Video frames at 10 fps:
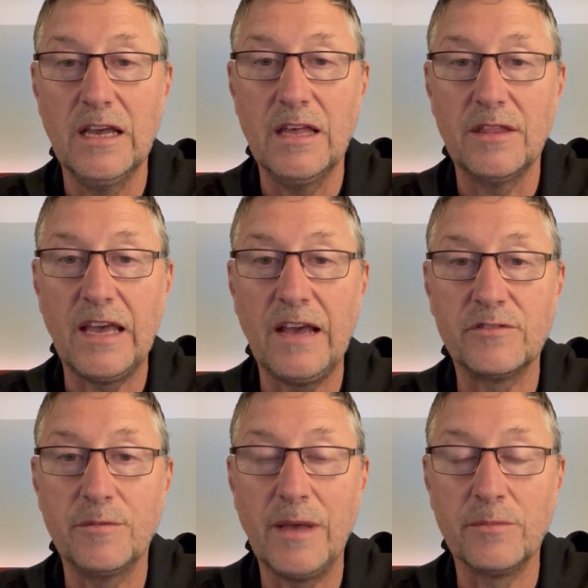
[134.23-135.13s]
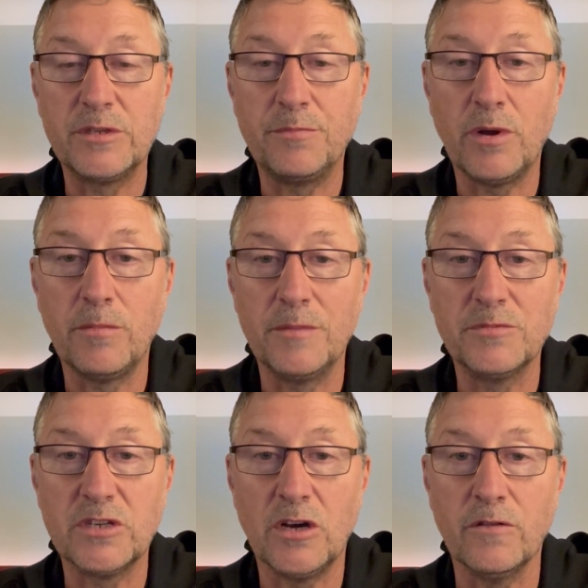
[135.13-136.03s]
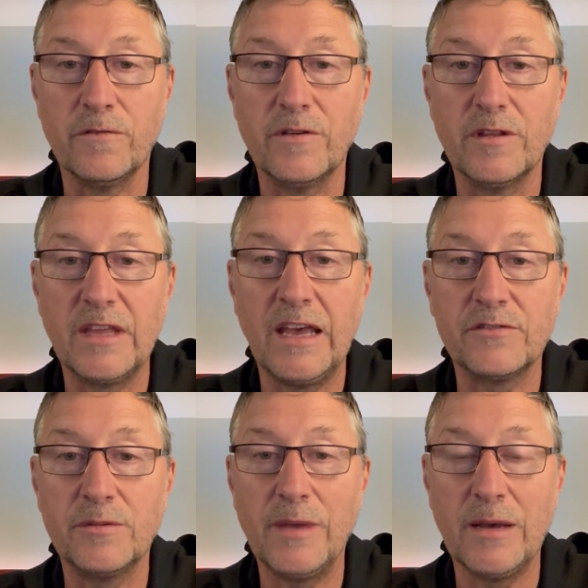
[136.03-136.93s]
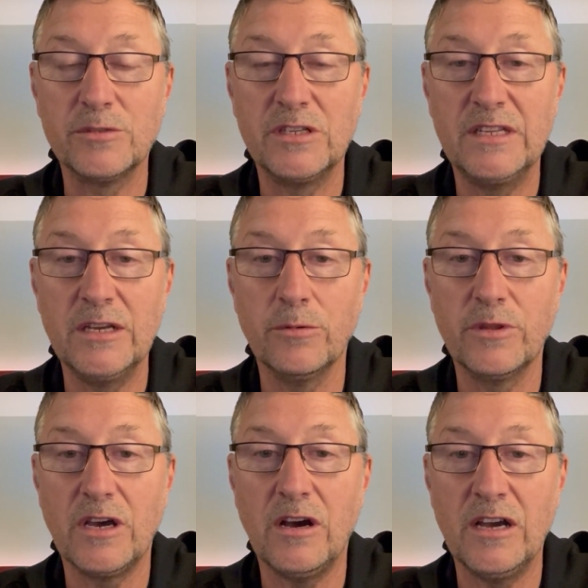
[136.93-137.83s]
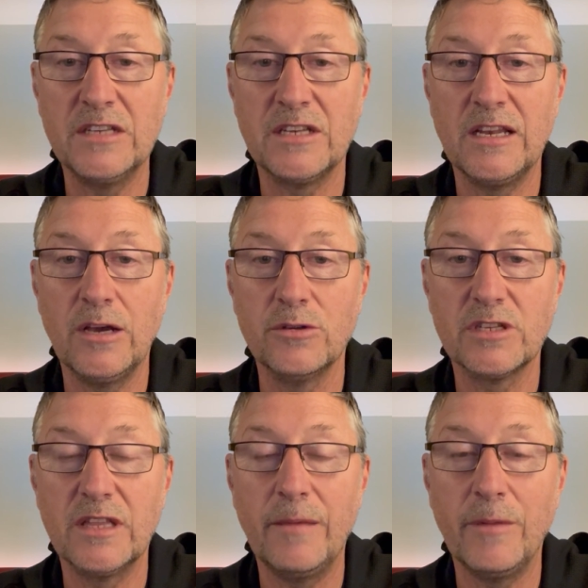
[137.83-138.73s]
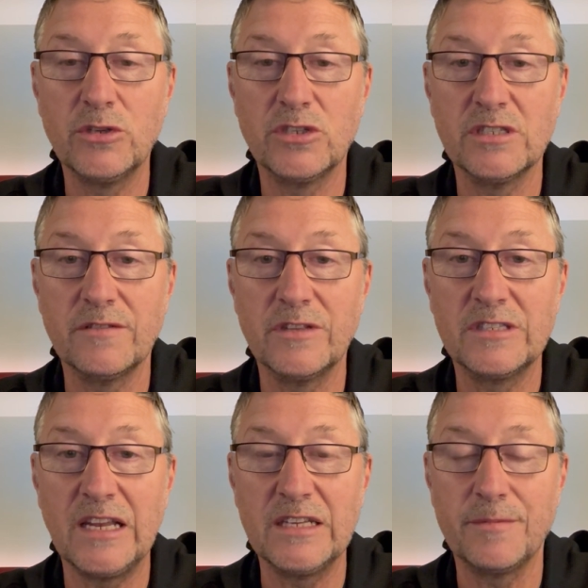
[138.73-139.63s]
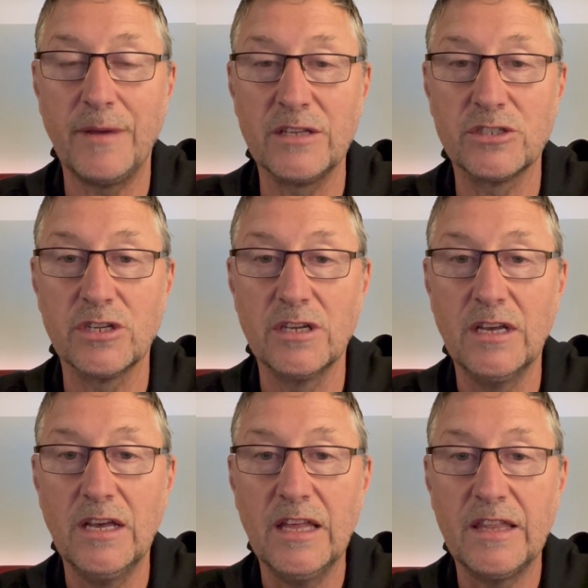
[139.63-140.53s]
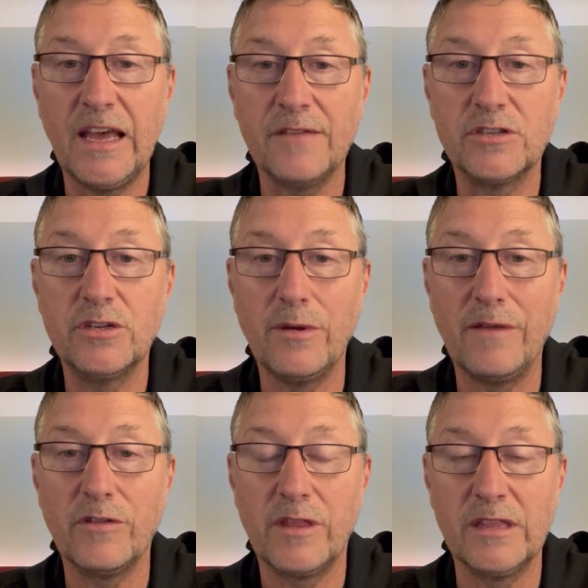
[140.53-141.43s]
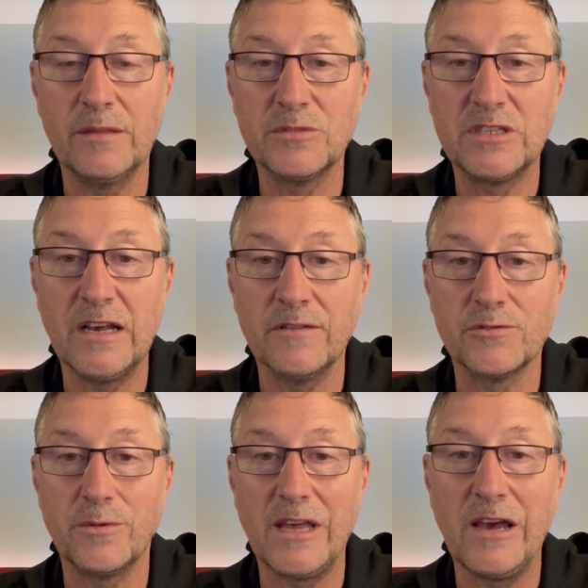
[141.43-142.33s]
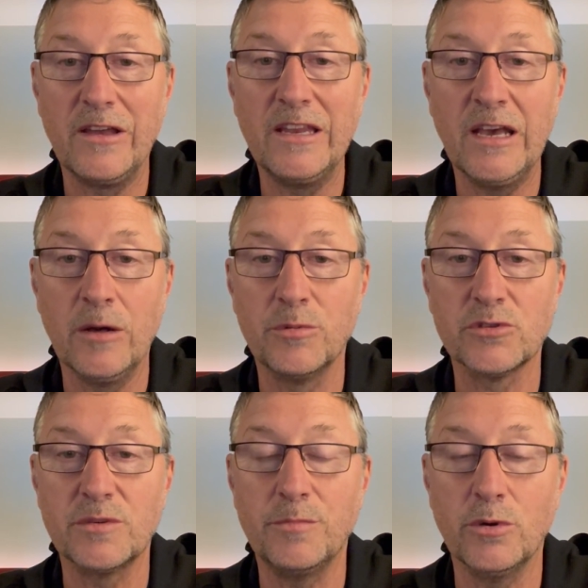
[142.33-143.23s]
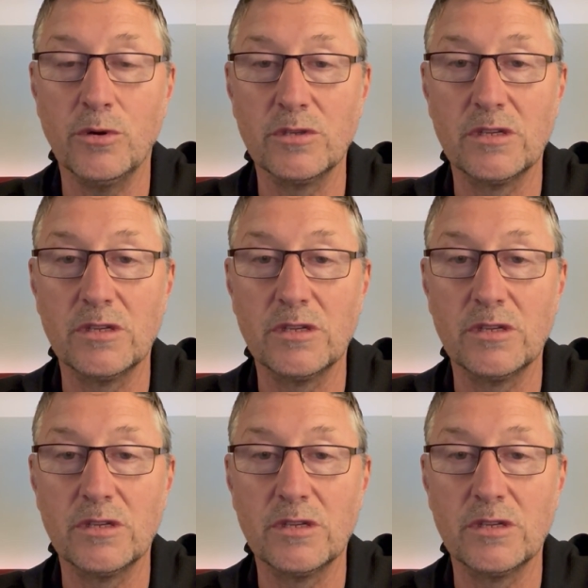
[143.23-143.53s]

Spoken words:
They have to be able to problem solve. They have to be able to deal with the highs and lows and the emotions of the tennis match. They have to do everything themselves without any help or support.